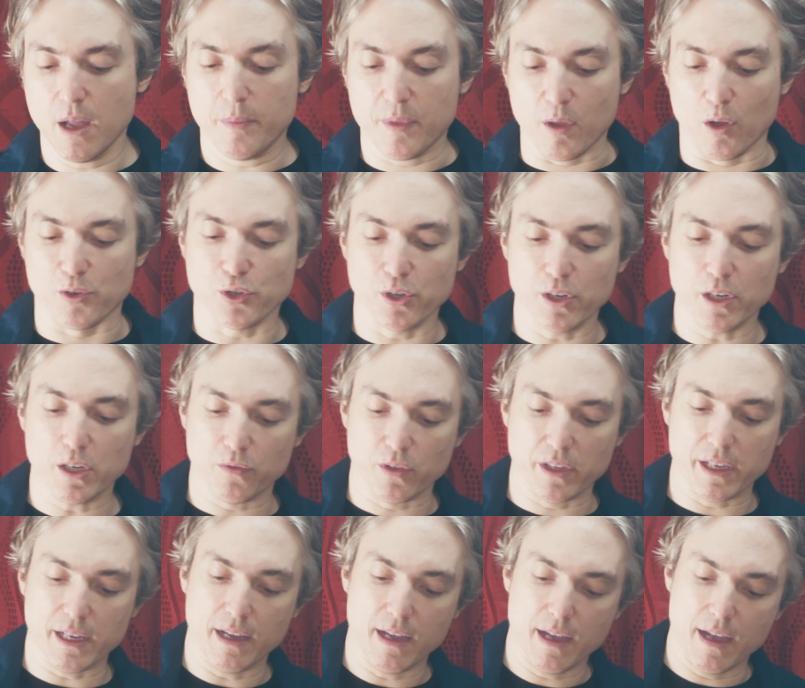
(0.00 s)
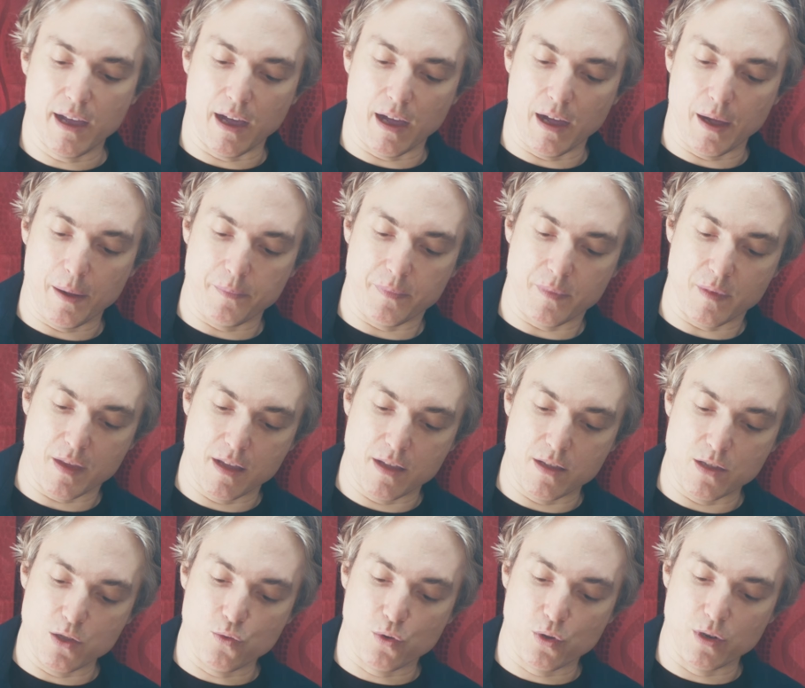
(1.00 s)
Now, alternatively,
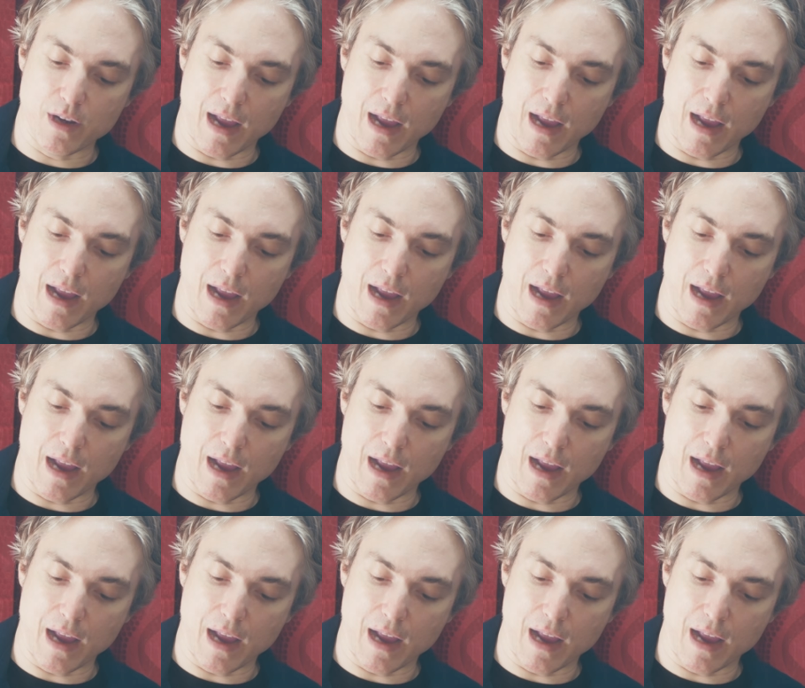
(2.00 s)
you could